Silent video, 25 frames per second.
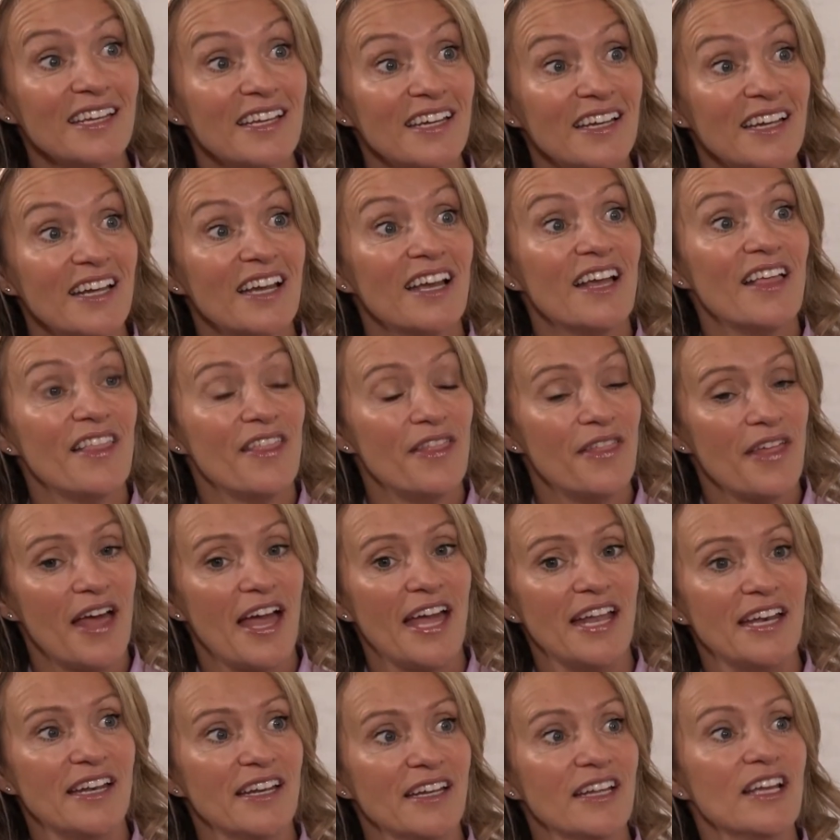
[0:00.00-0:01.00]
Yeah.
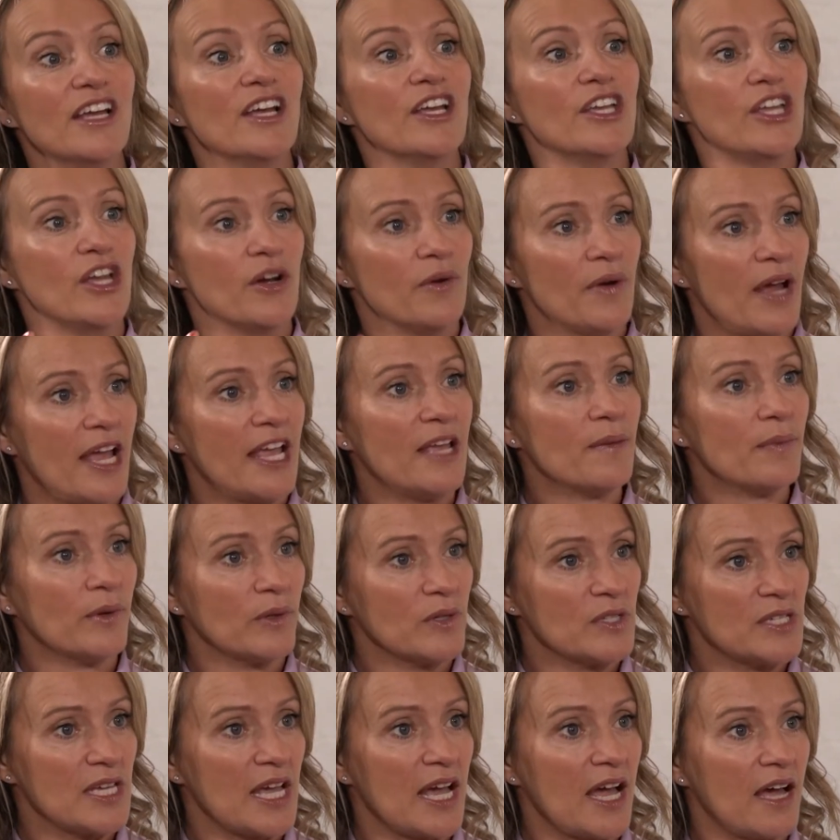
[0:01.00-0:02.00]
Then you're able
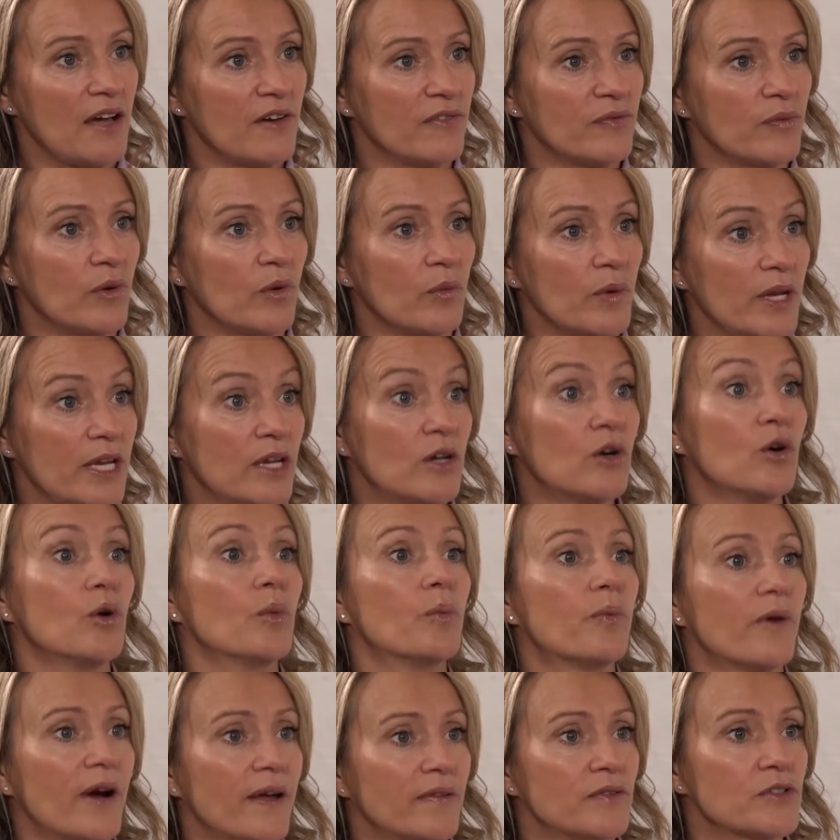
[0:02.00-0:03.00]
to have what we call
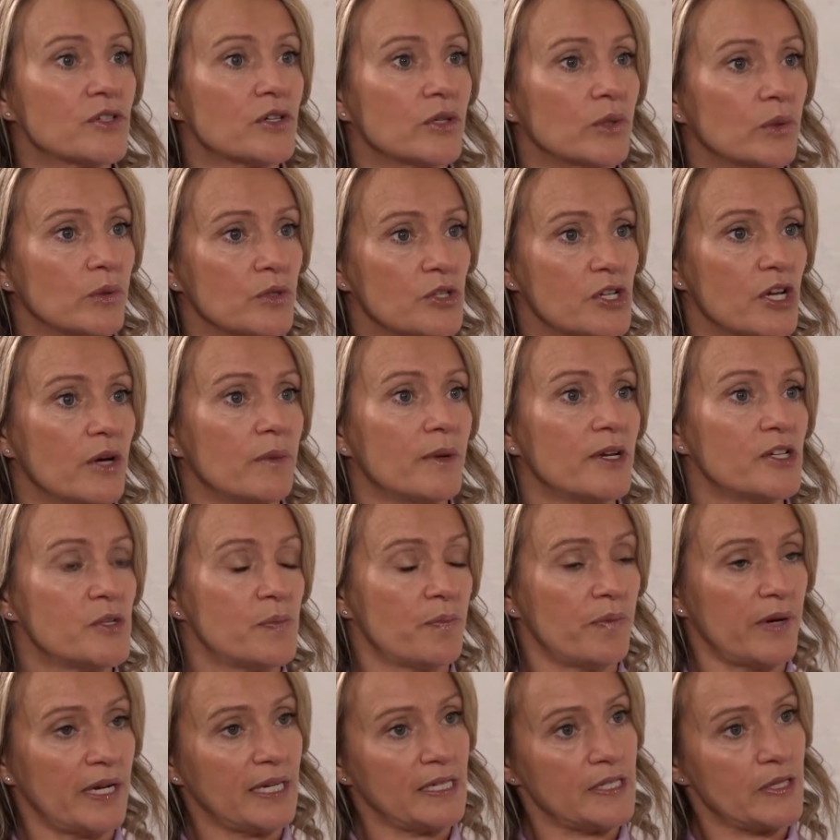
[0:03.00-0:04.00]
brand culture, which
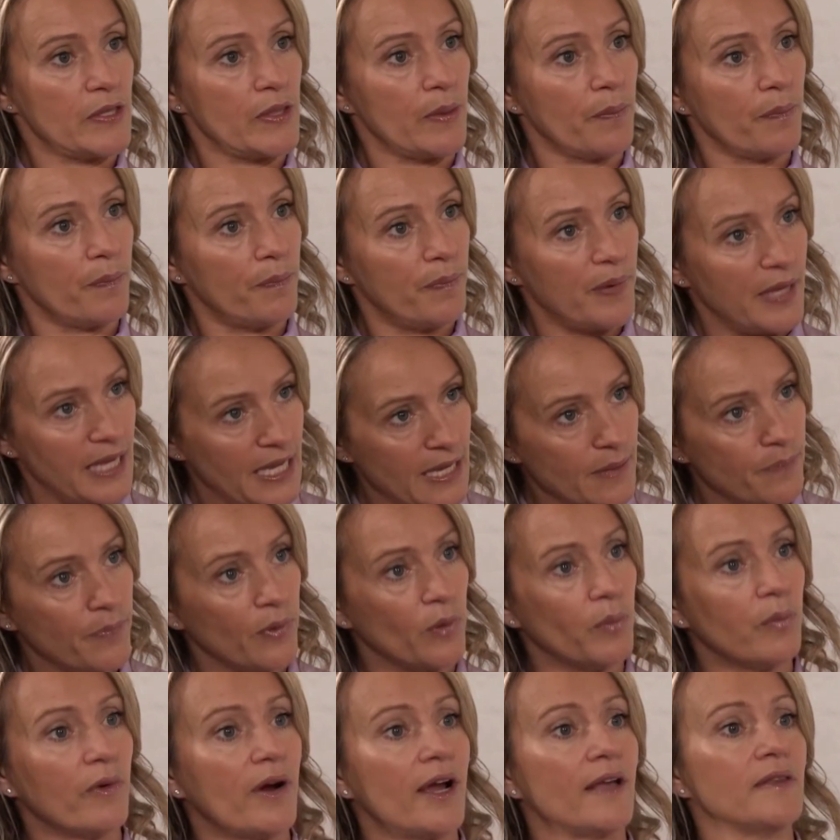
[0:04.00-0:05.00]
brings the
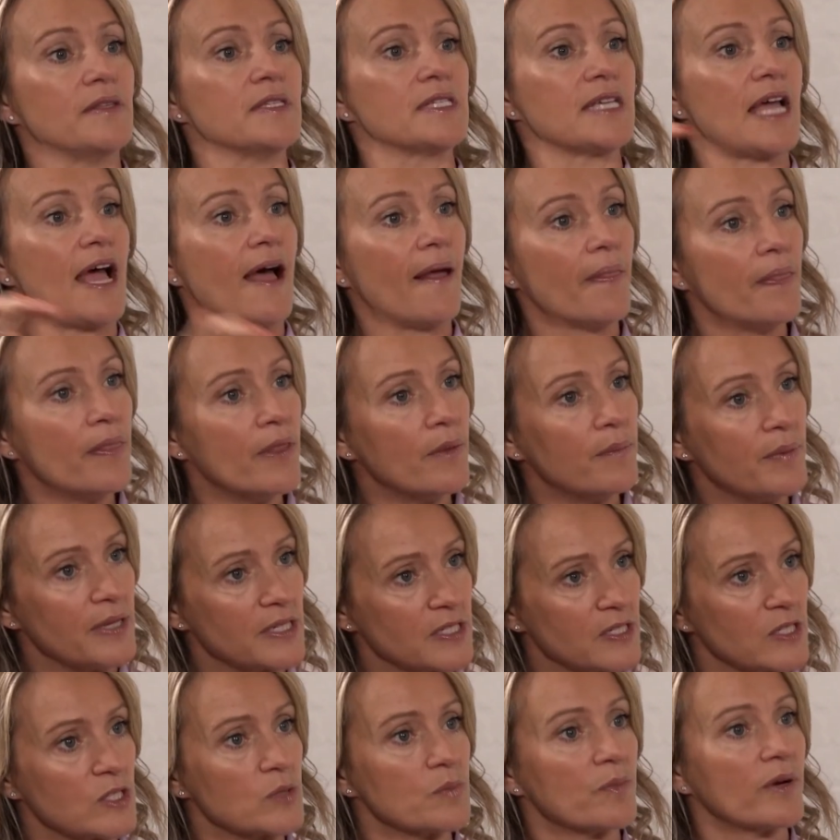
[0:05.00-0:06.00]
people brands and the
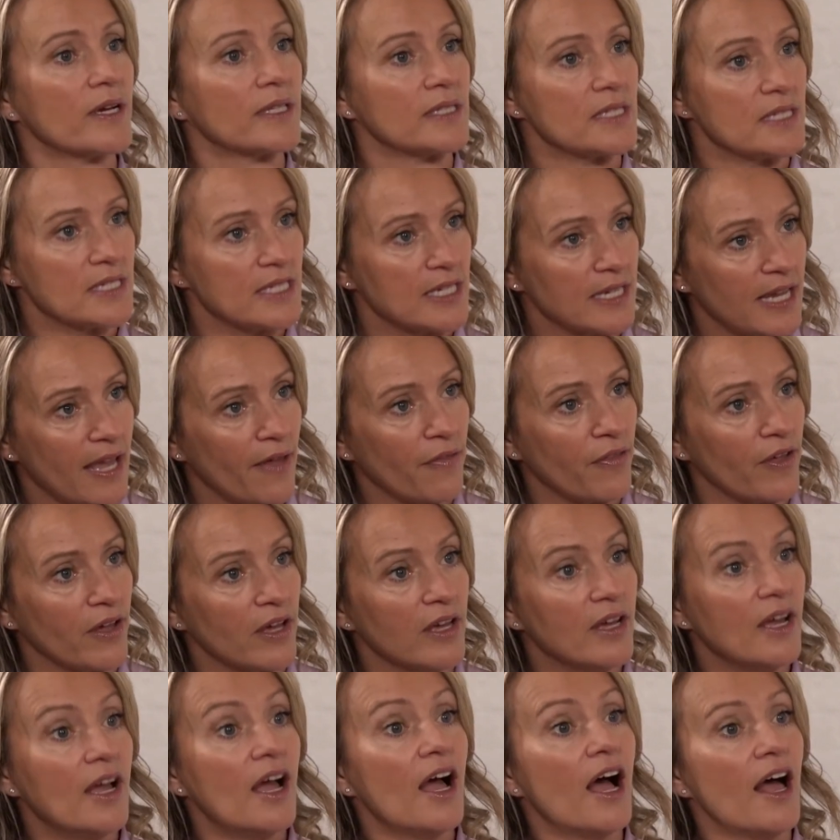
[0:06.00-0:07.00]
business brands together.
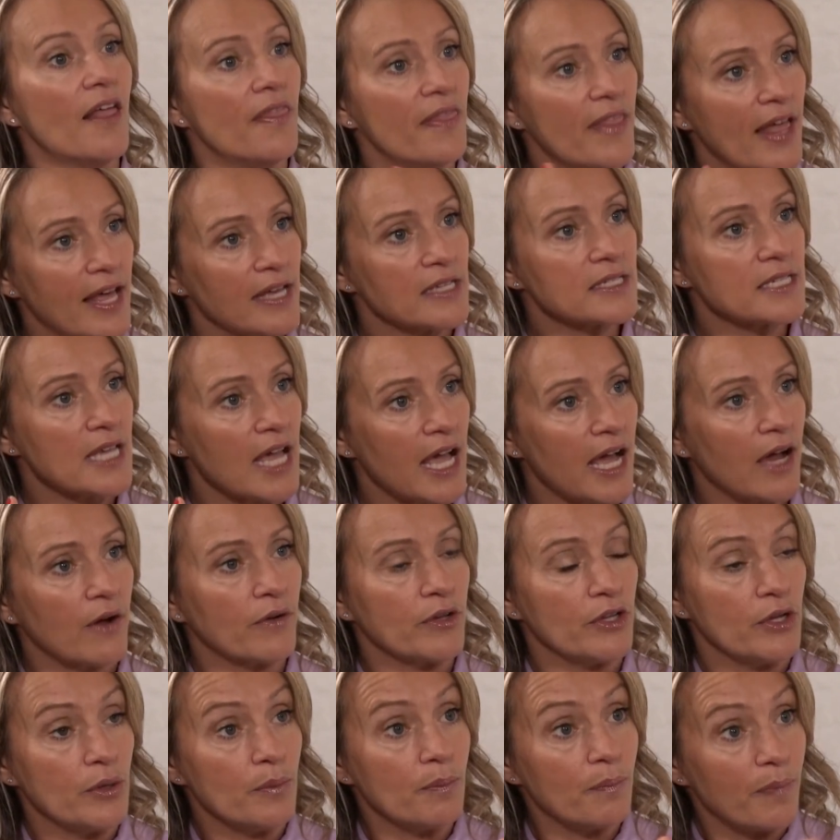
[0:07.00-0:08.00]
And that's how
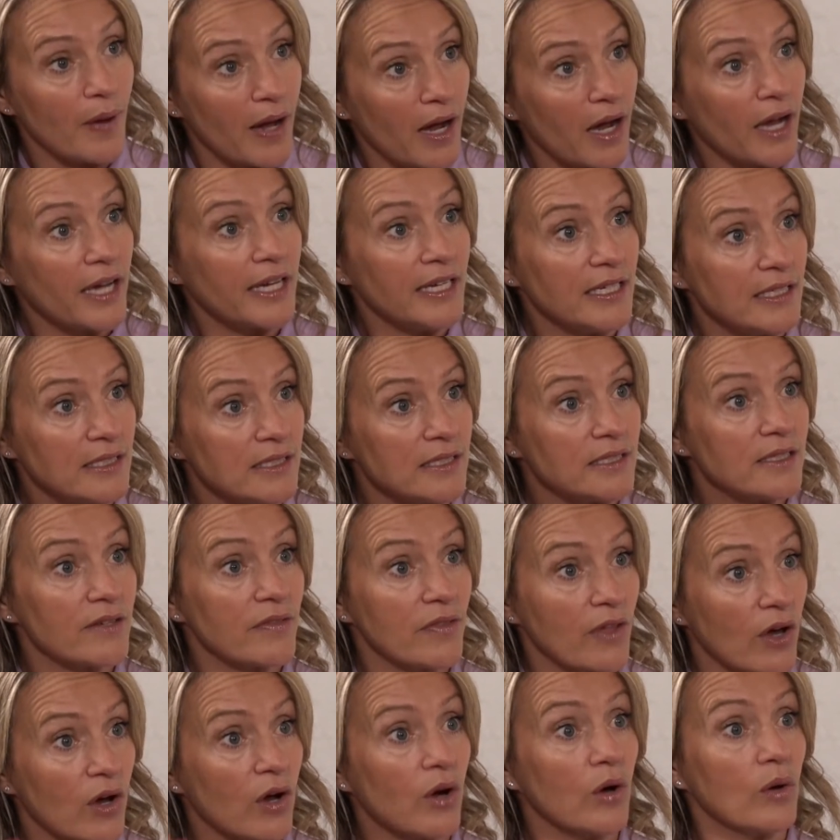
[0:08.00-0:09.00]
you bind
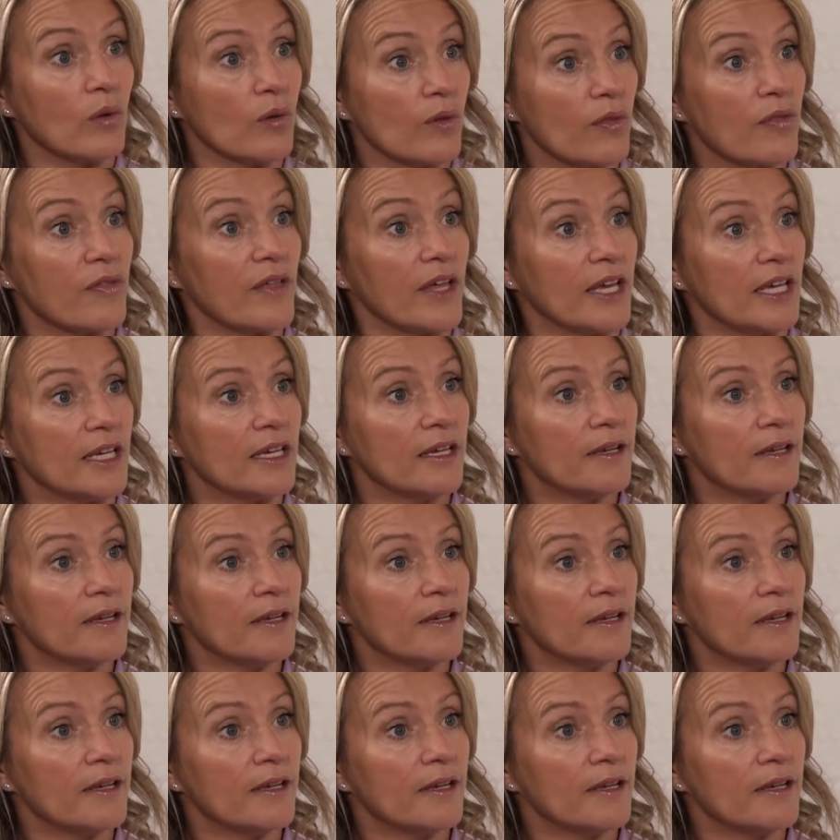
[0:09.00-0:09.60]
the whole thing.